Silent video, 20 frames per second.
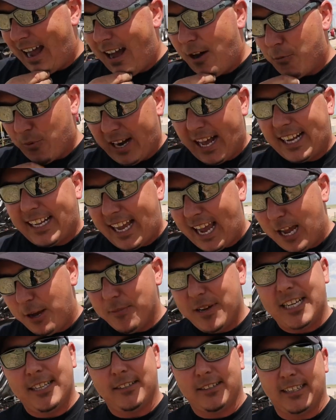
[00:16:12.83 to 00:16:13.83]
When I came
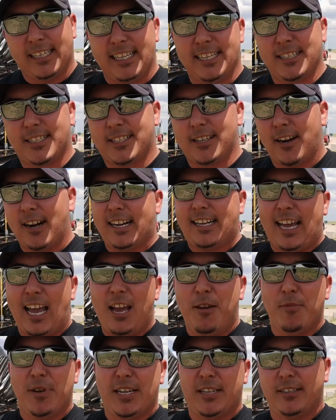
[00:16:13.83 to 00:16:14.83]
into Landstar, I
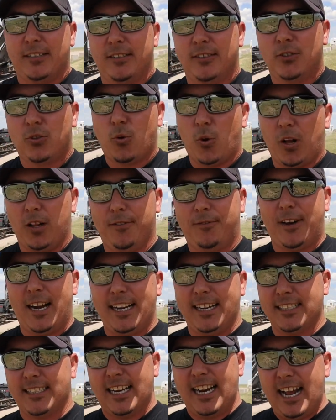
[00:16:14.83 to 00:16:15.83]
came in
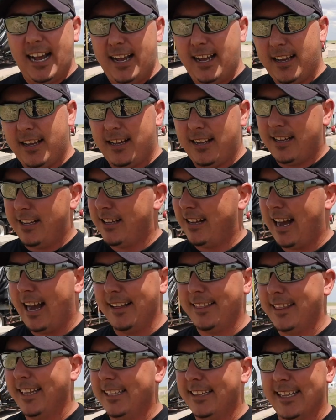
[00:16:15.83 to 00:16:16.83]
qualified as an, I
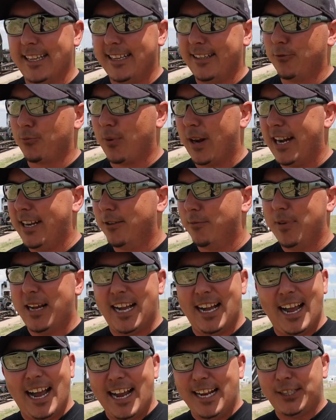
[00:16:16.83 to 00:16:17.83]
think they rate them
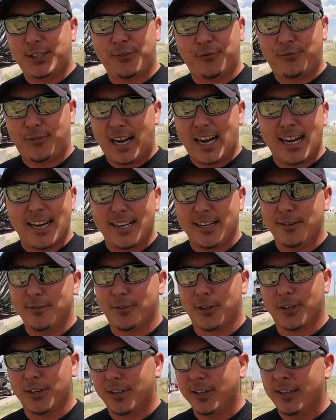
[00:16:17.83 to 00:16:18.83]
at H5
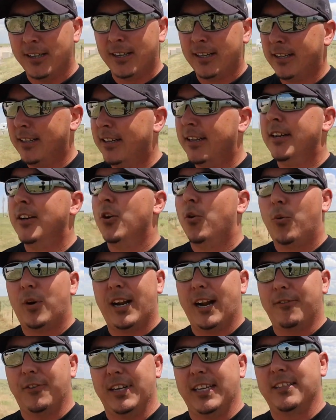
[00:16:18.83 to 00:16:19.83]
or
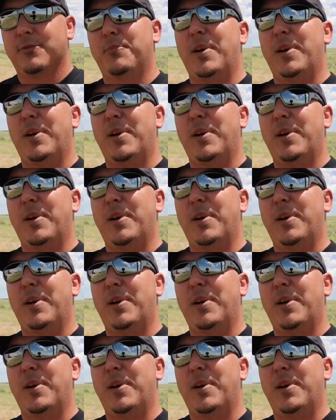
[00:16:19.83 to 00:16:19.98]
whatever it is.